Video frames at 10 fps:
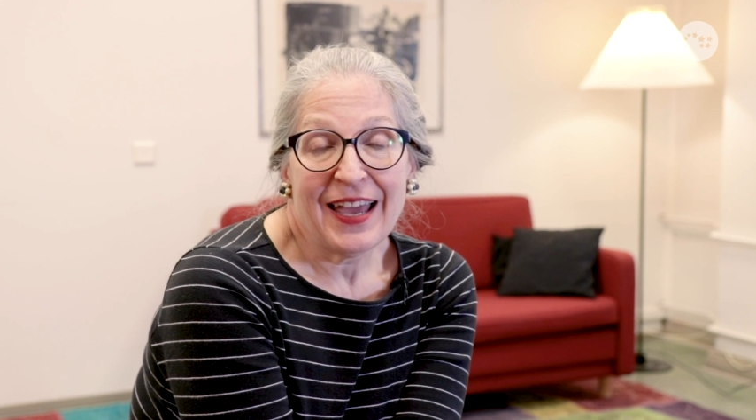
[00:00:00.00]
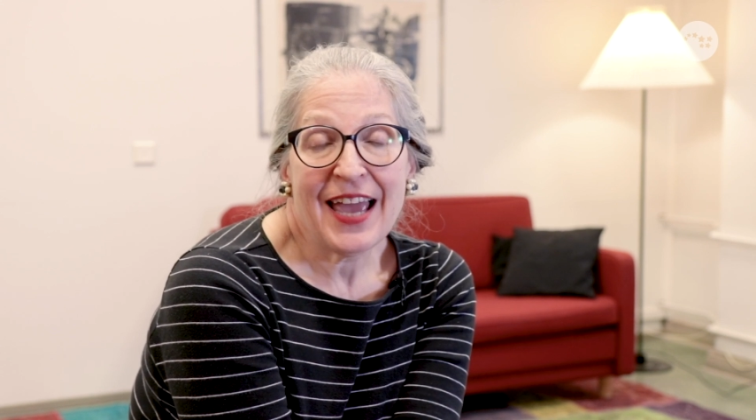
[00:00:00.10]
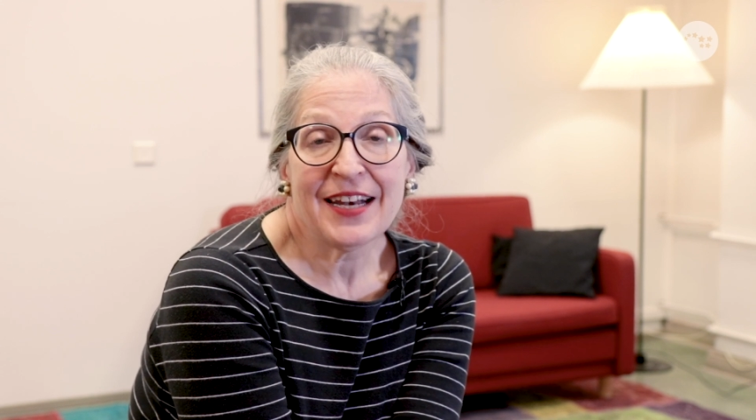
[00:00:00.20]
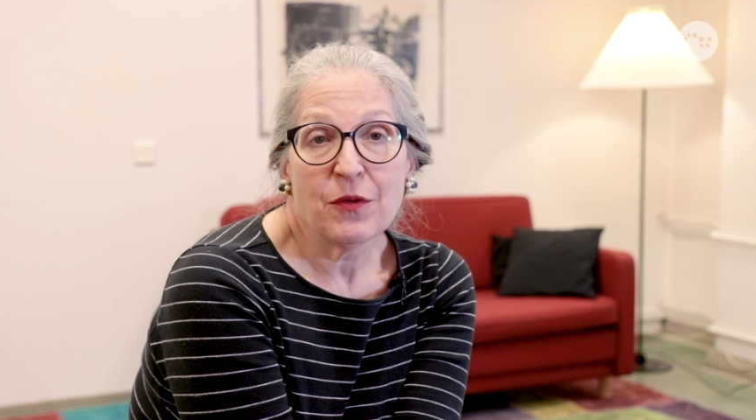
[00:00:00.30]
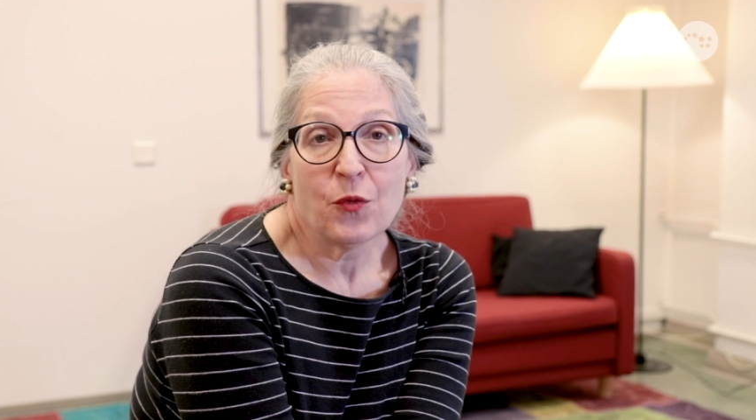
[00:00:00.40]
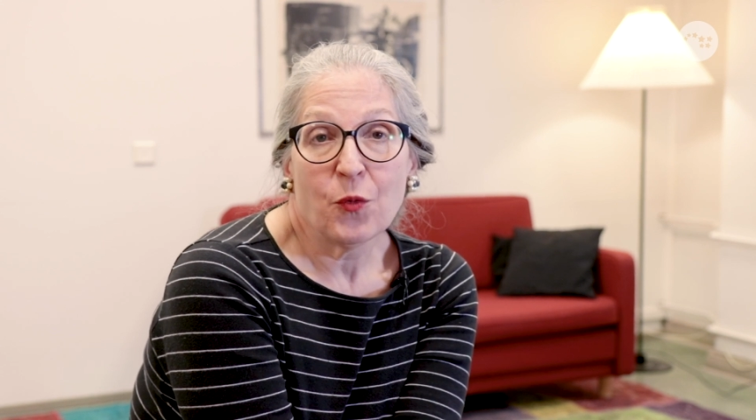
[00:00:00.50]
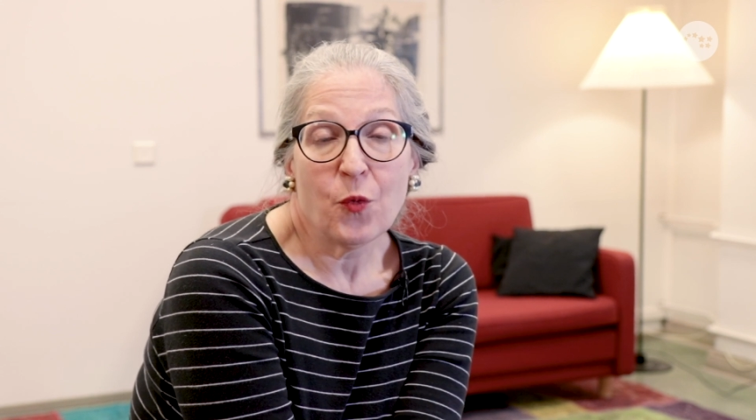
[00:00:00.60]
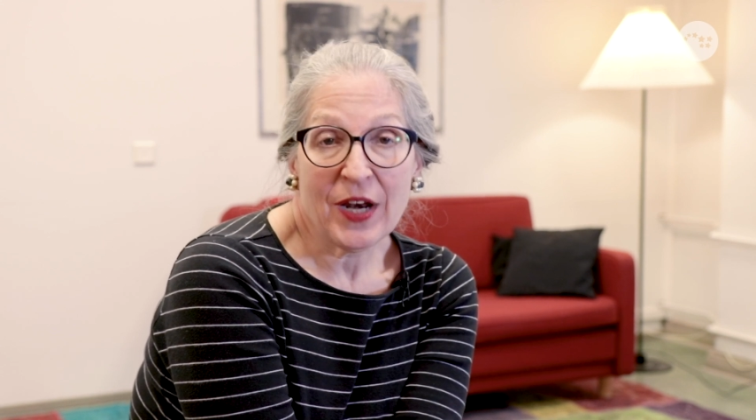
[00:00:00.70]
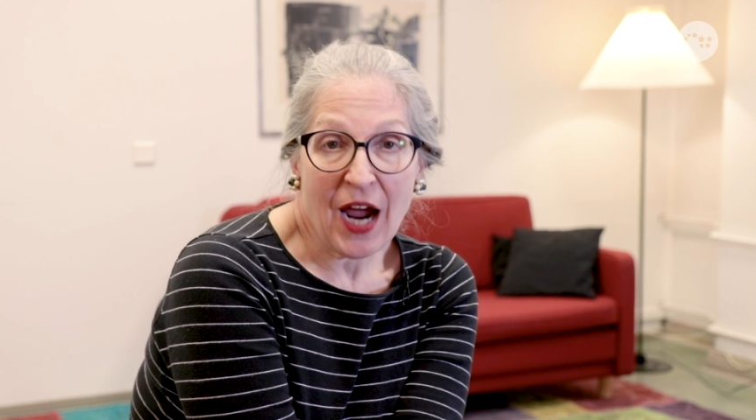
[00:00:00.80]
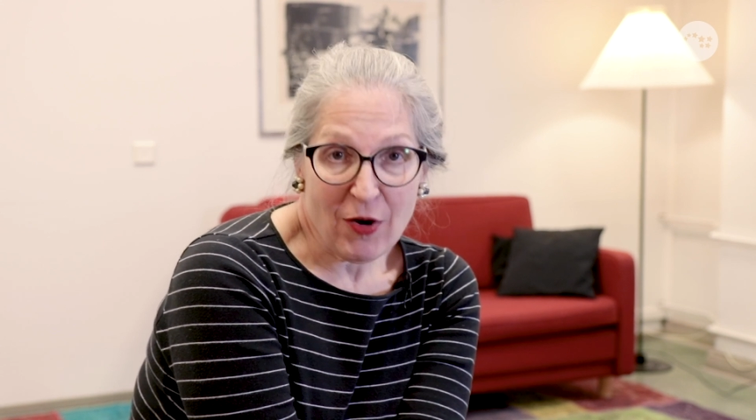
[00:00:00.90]
and
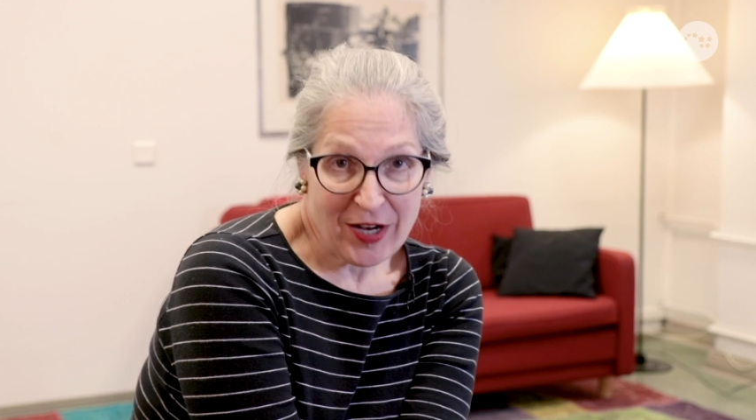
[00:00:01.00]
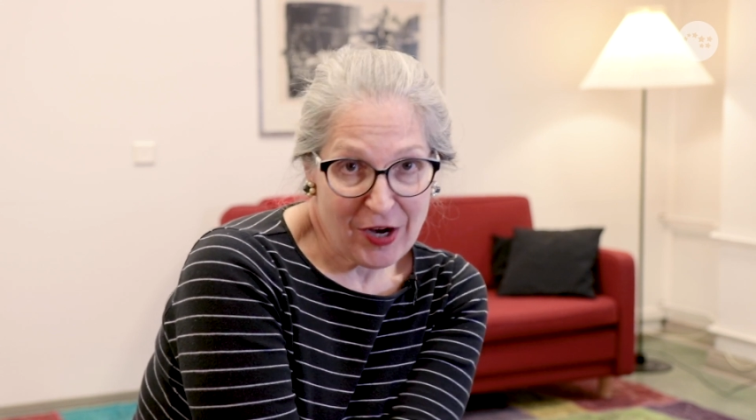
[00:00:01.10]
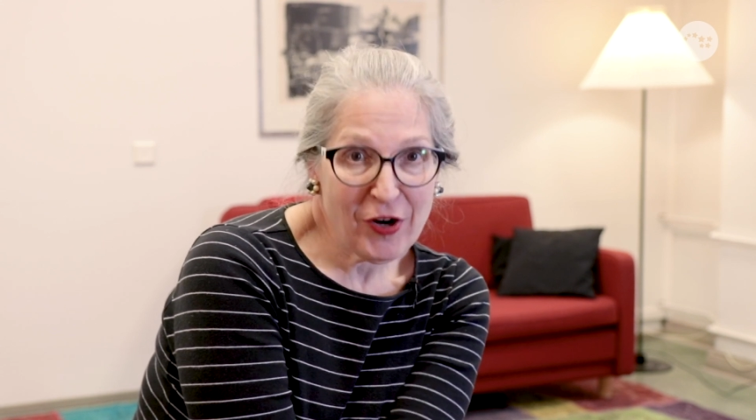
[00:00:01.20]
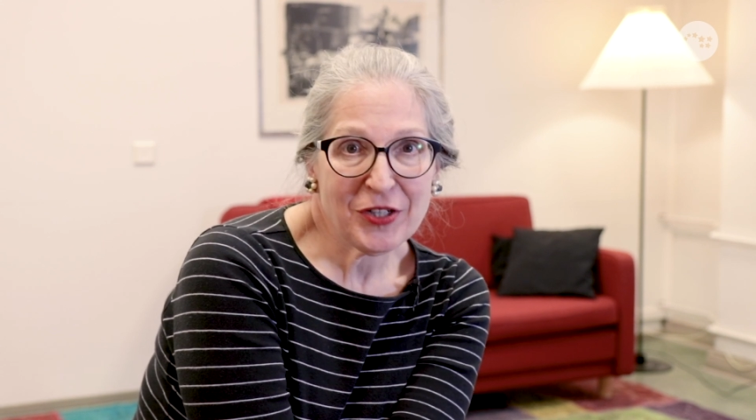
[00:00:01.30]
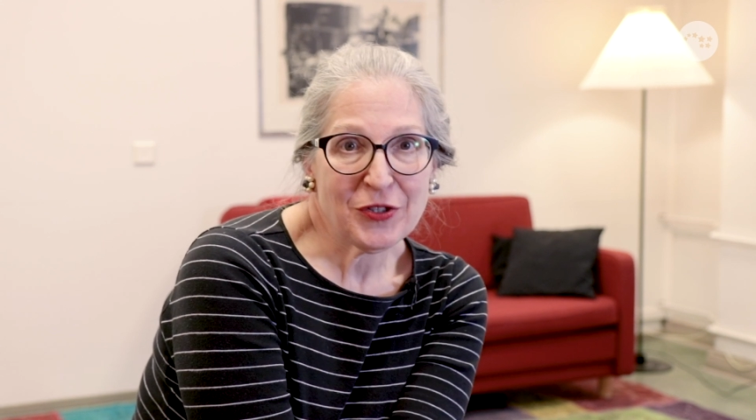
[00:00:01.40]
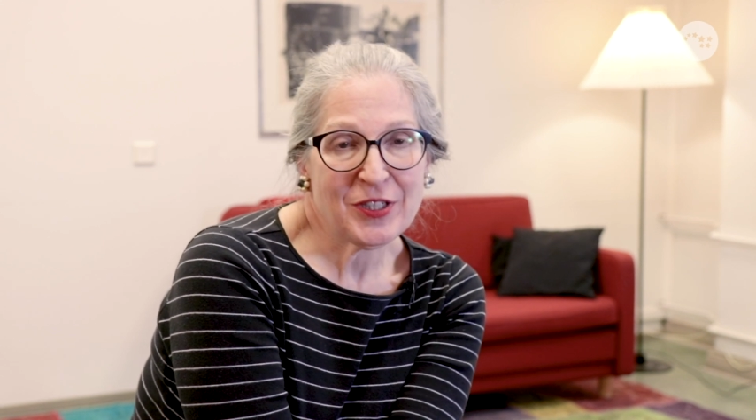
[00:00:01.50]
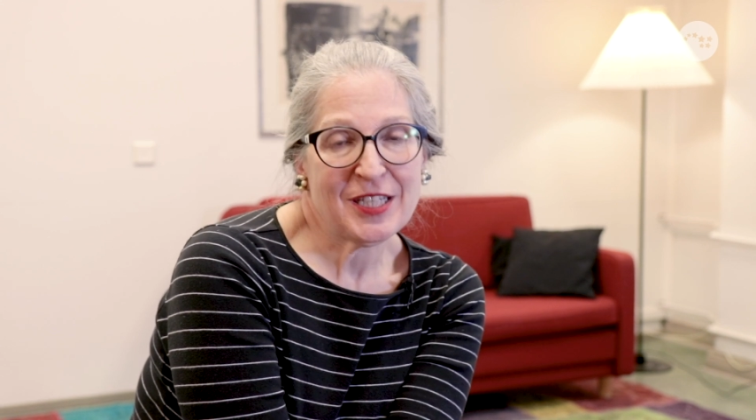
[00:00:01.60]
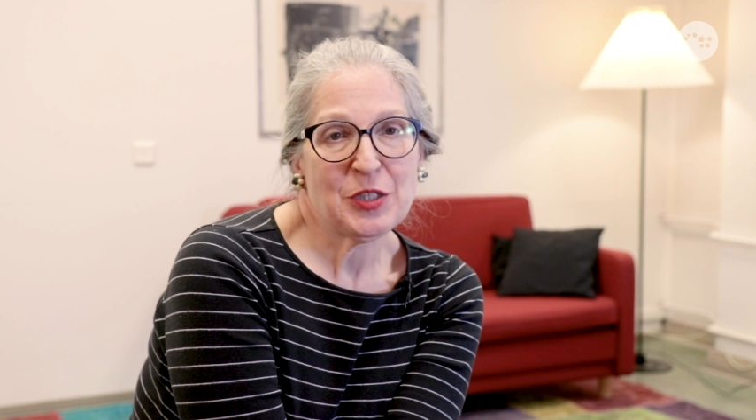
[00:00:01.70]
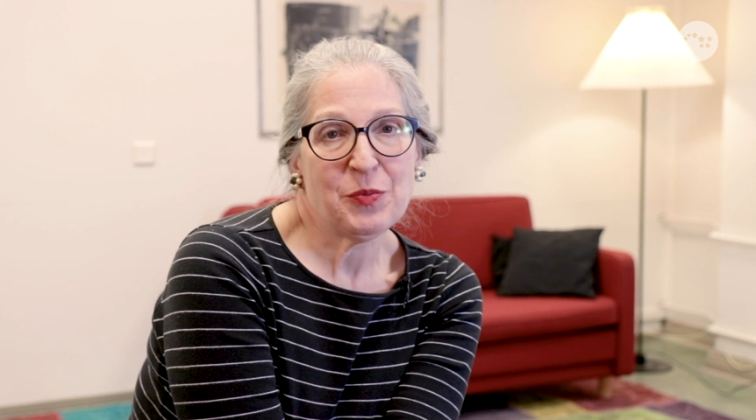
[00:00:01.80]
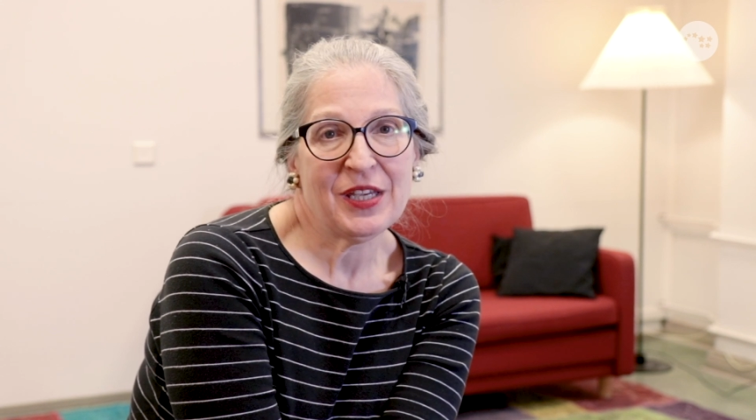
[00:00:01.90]
when our characters
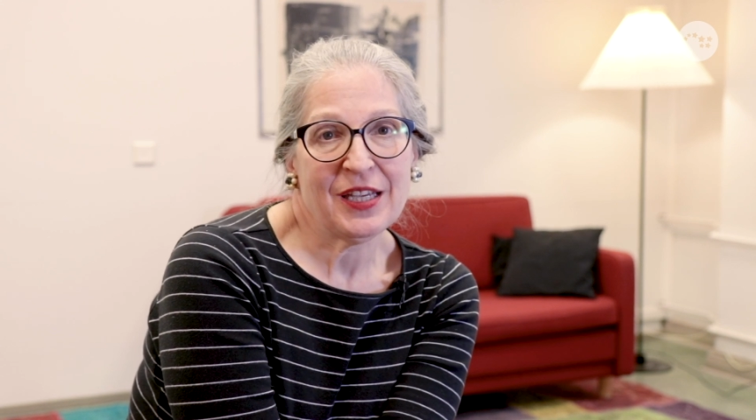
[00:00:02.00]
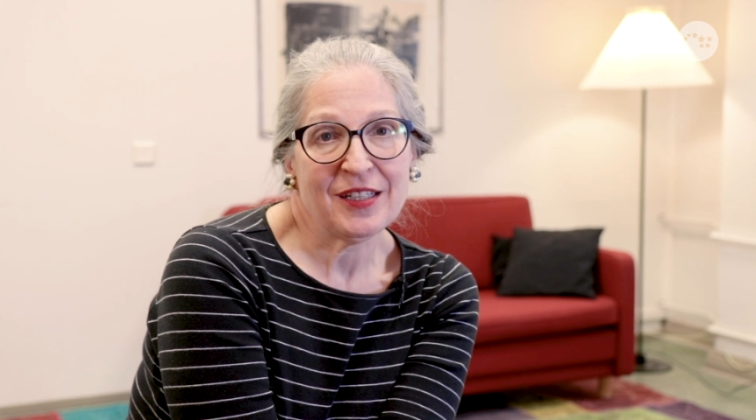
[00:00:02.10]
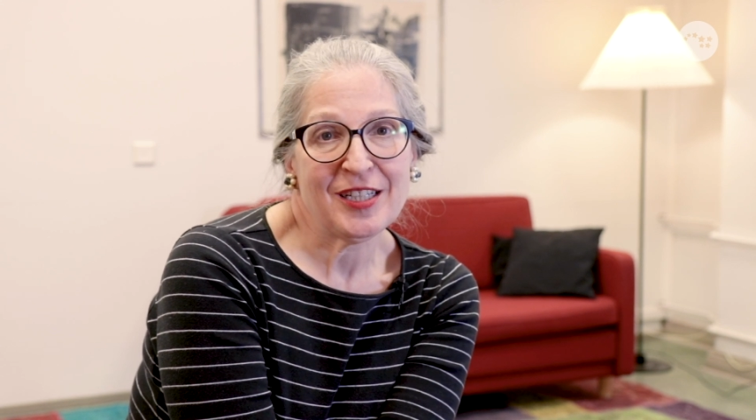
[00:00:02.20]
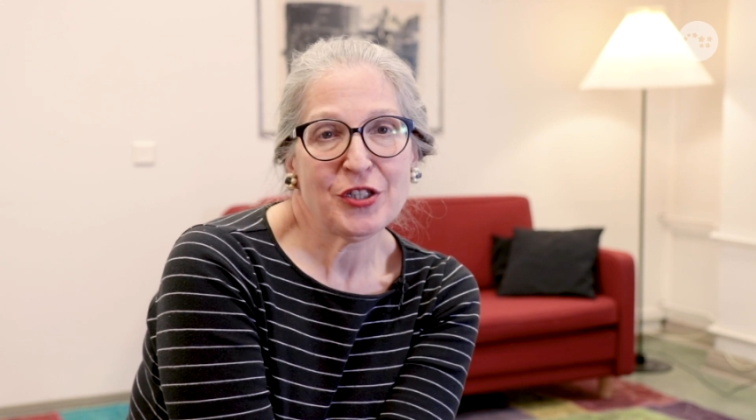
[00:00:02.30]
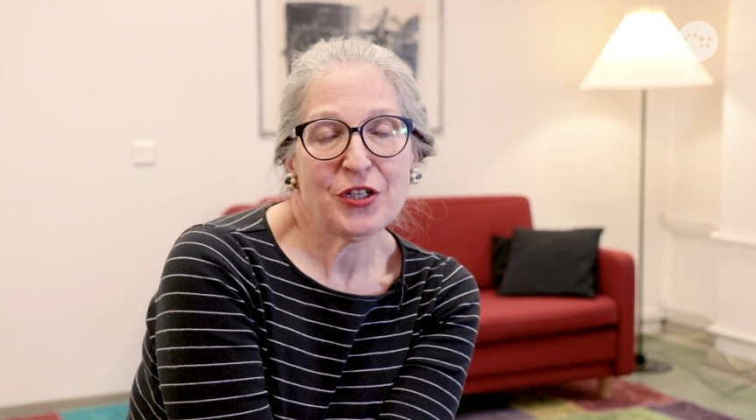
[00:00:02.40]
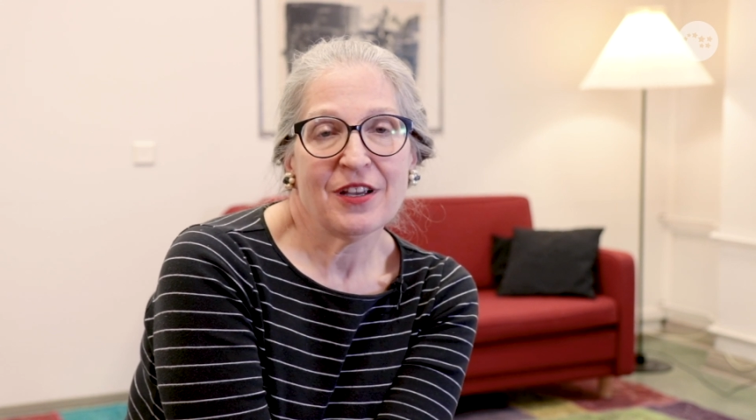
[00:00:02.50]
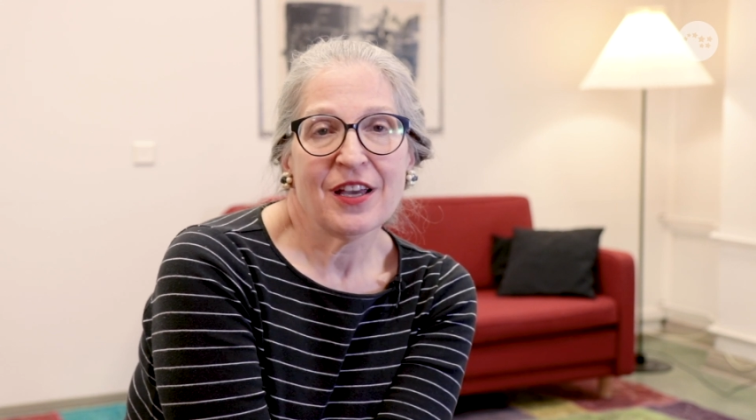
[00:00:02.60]
can speak English,